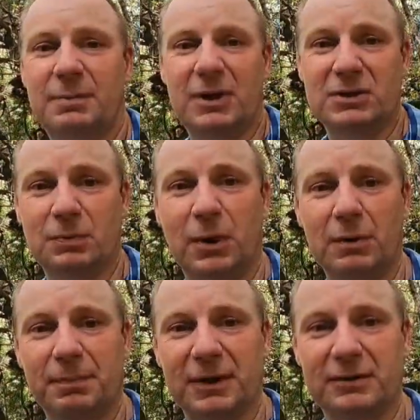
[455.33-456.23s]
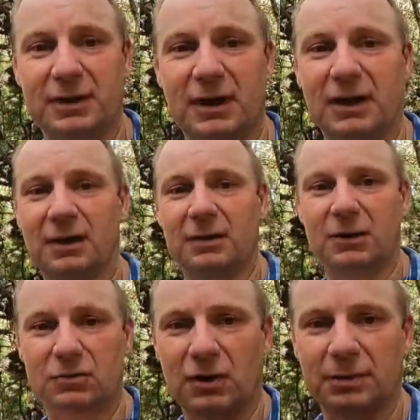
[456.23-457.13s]
best spot, but I'm
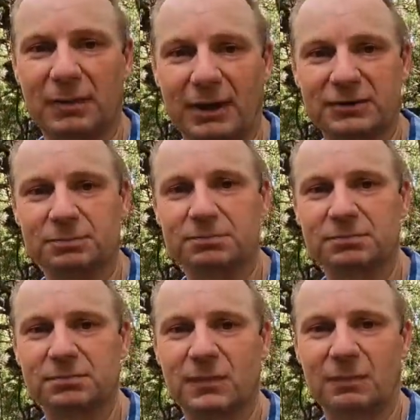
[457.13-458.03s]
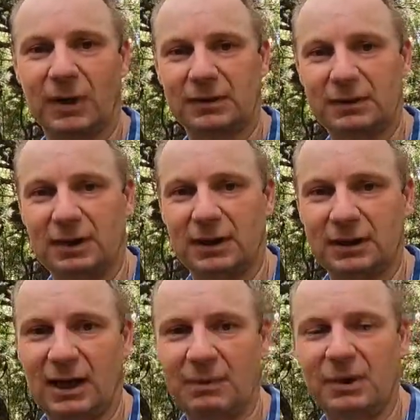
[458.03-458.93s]
going to try and make
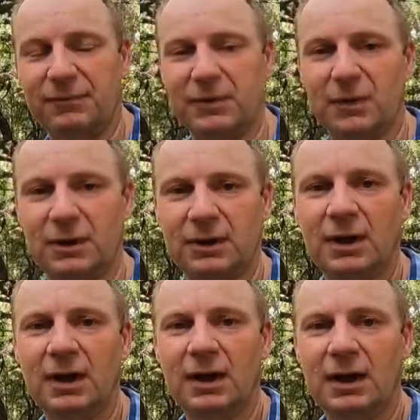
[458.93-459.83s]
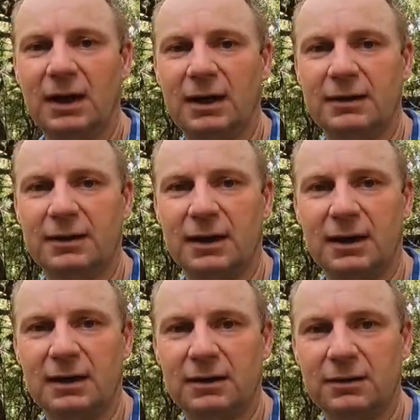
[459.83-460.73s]
camp here for the night, and
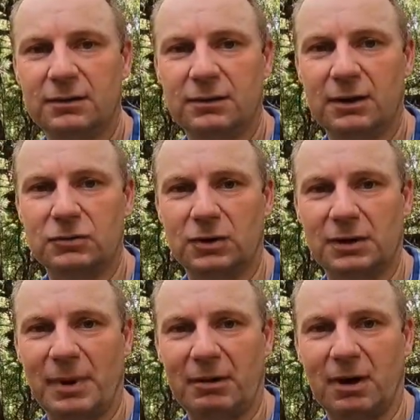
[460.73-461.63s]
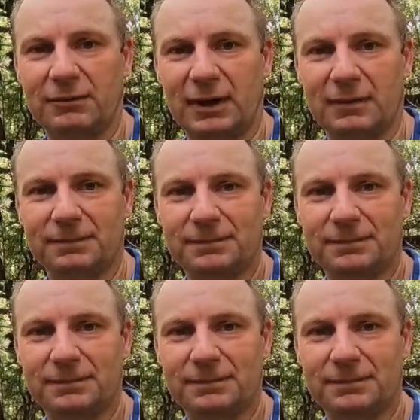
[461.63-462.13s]
then try and get the pack raft out.